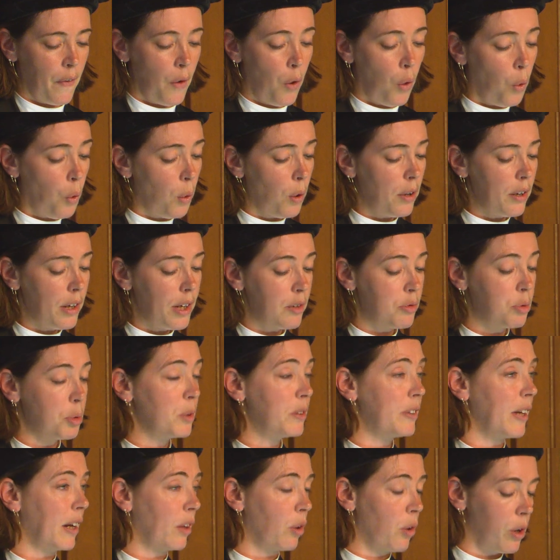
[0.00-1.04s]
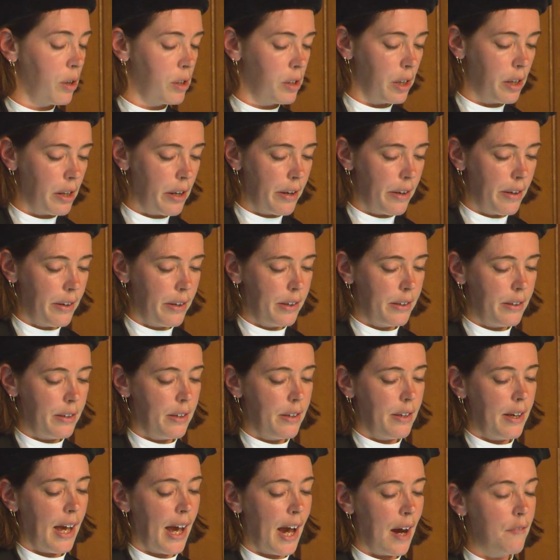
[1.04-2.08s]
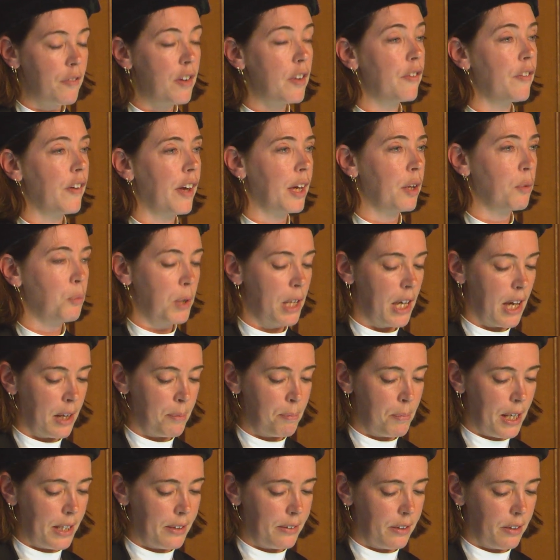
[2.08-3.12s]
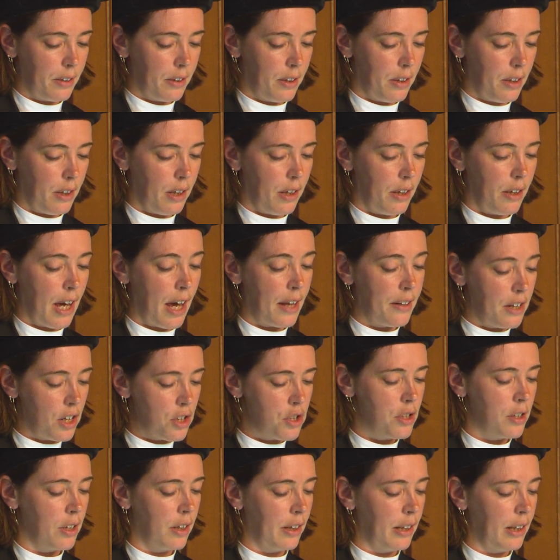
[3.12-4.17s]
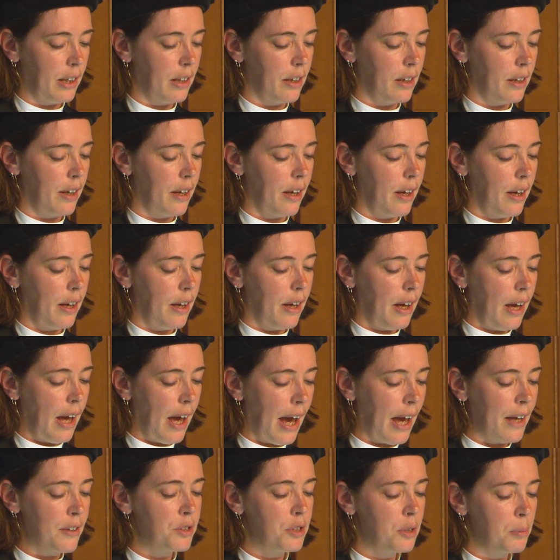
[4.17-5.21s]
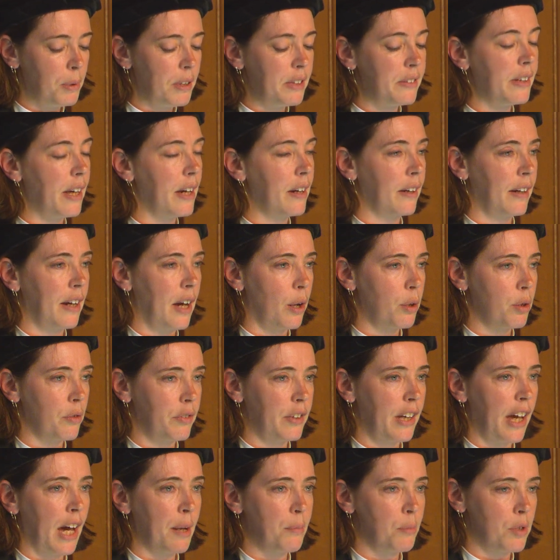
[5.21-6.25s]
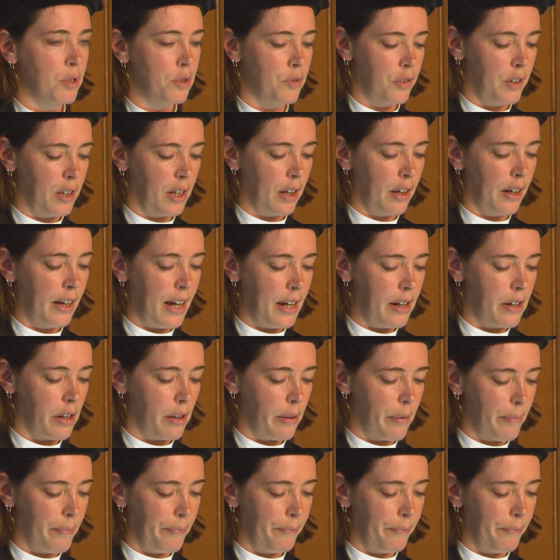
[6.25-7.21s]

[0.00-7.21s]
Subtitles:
Or, if we take longer, everything we emit additionally has to be taken out of the atmosphere later.